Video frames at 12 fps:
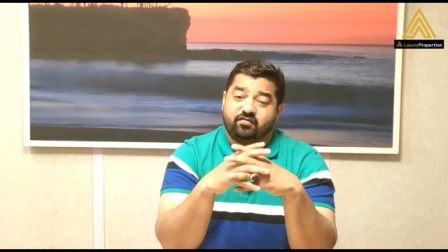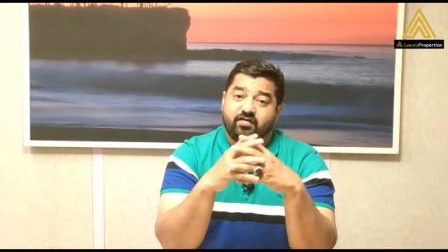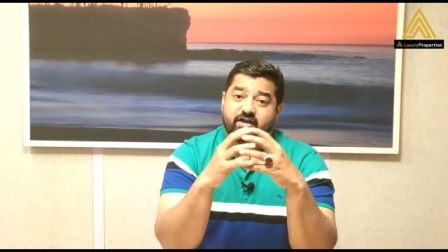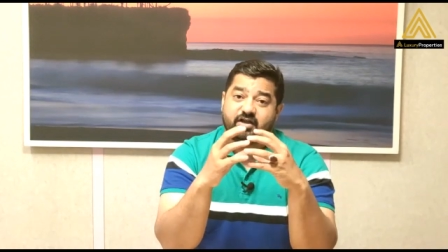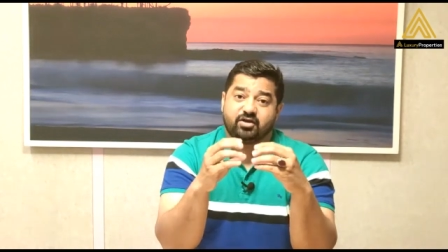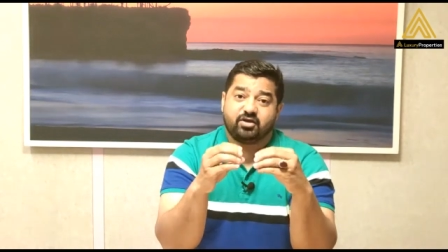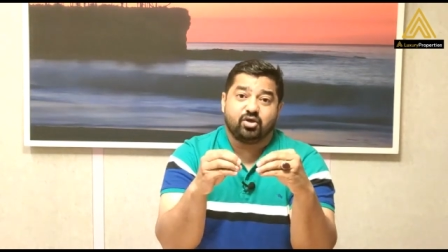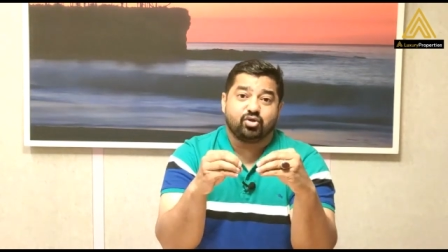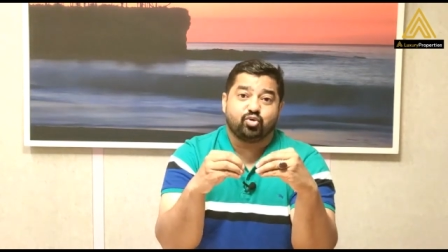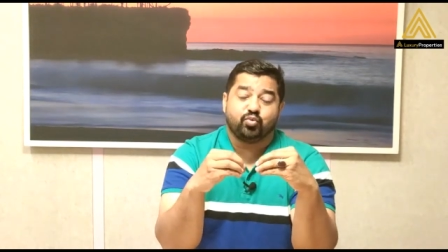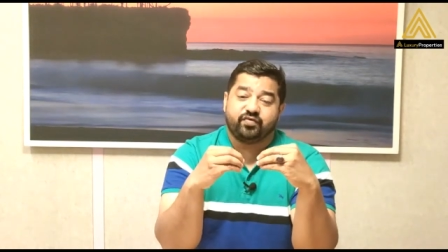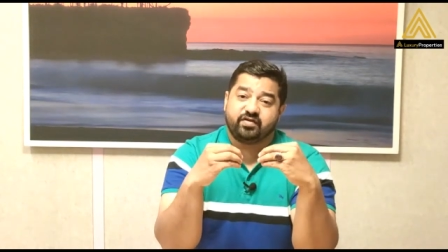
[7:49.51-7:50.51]
wherein
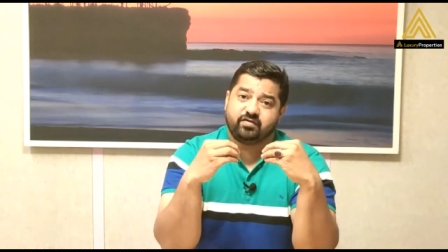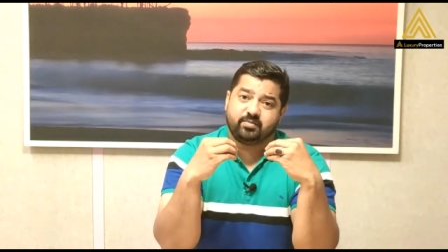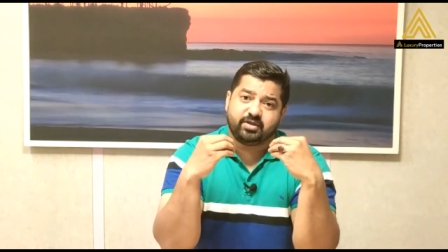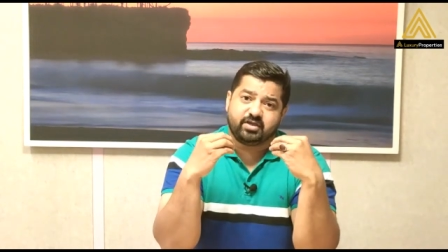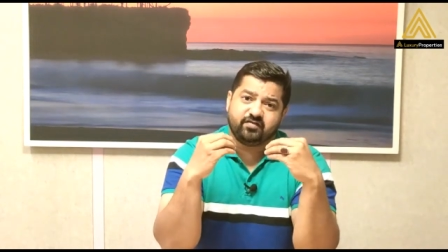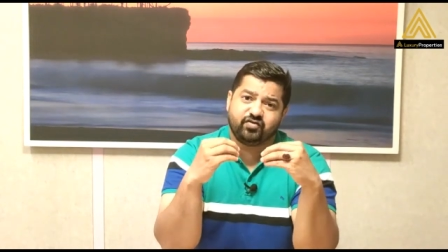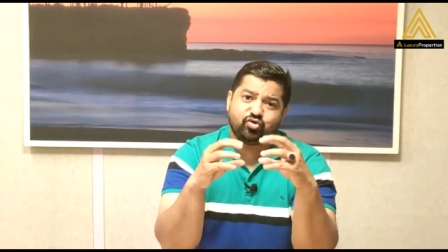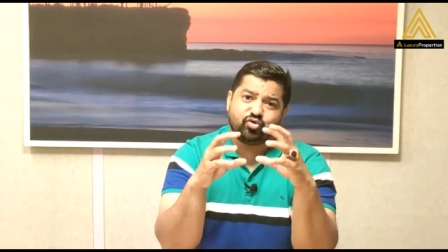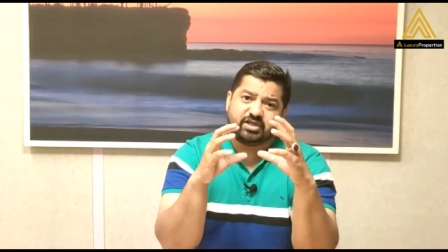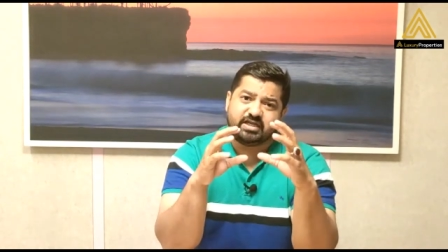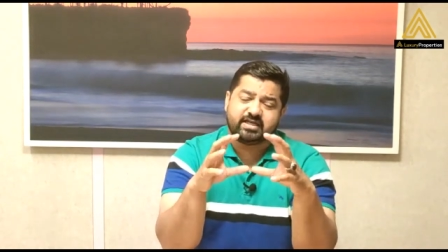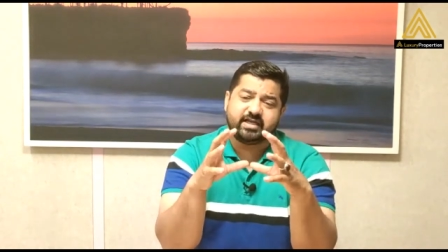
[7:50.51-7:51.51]
we will be giving you
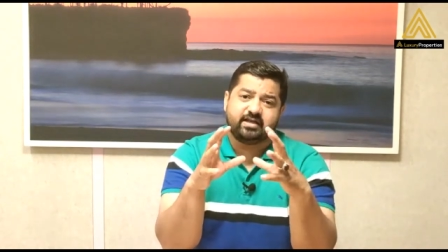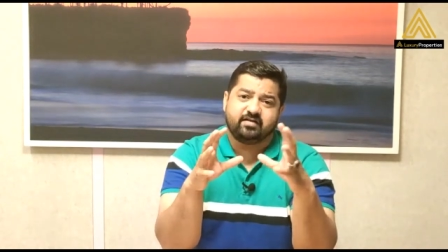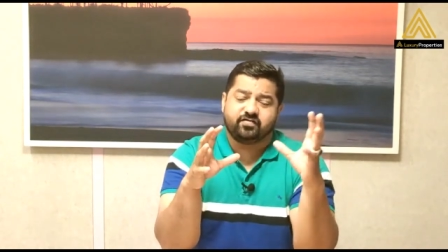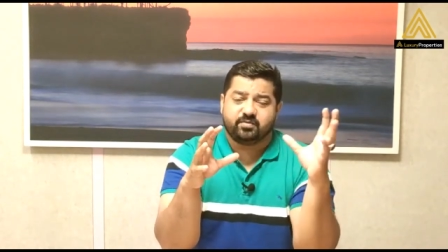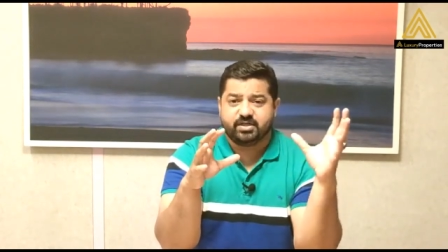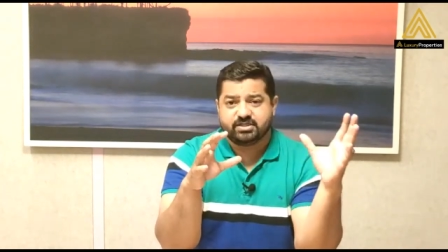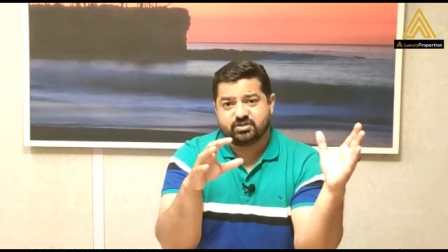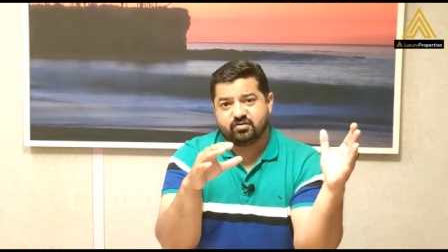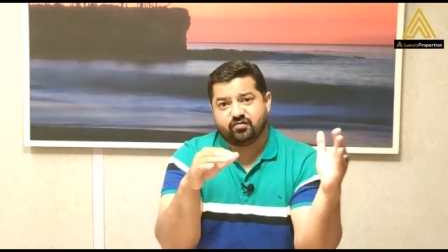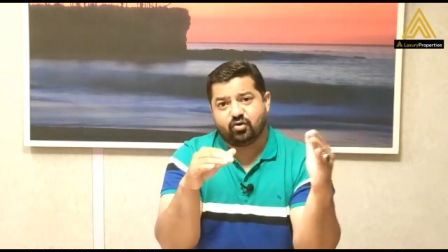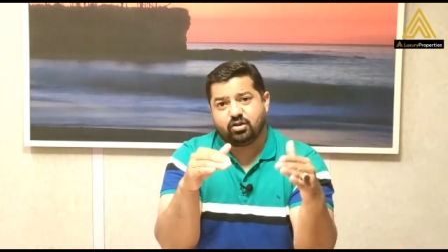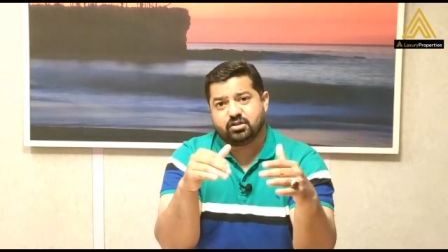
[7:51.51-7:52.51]
detailed information
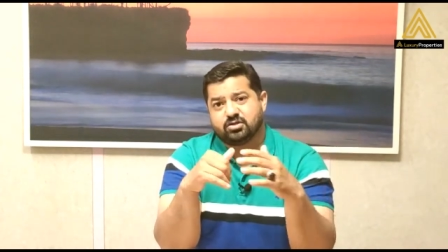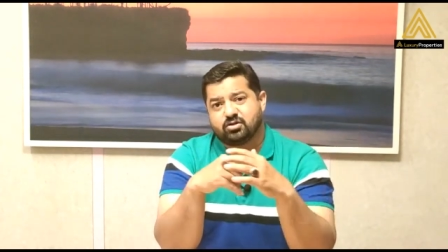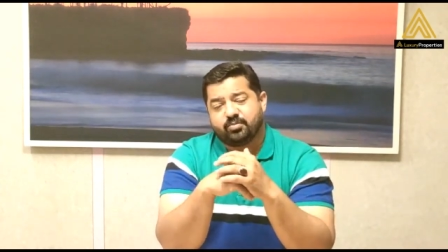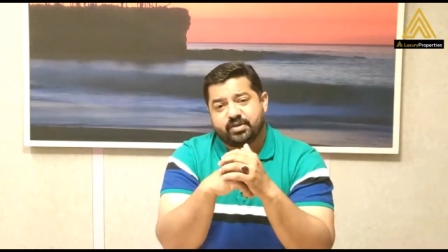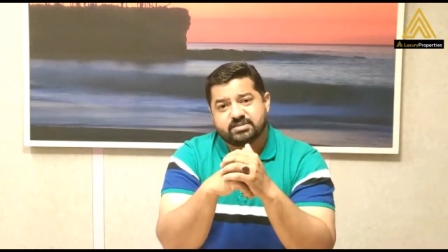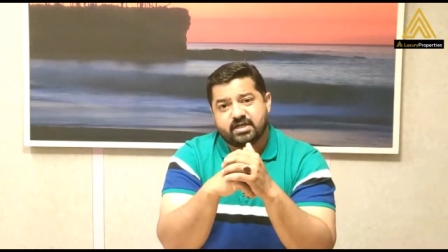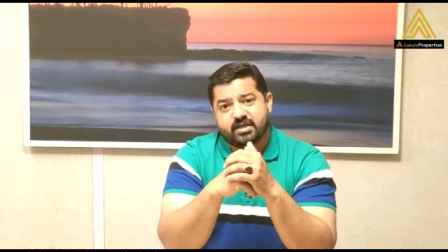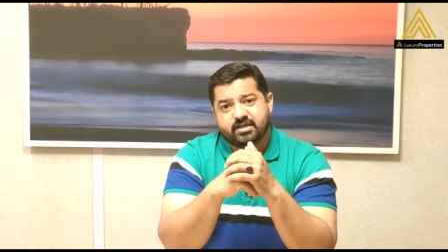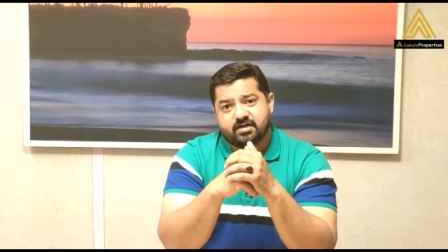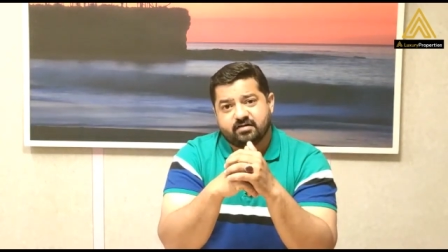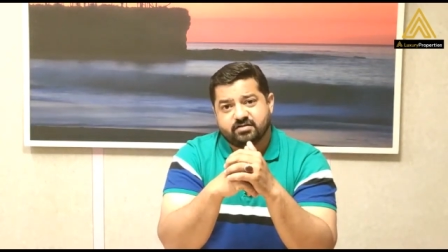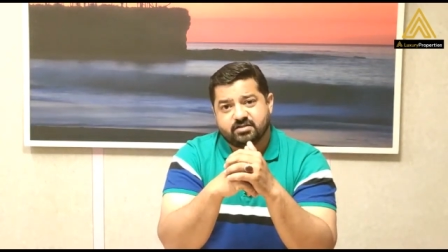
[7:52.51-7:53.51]
of all the topics that I
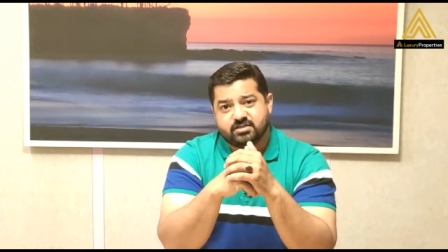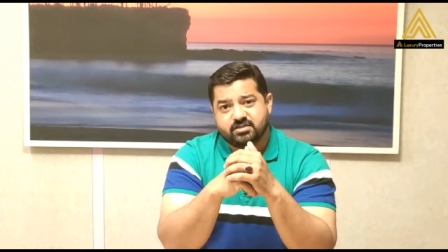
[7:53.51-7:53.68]
covered.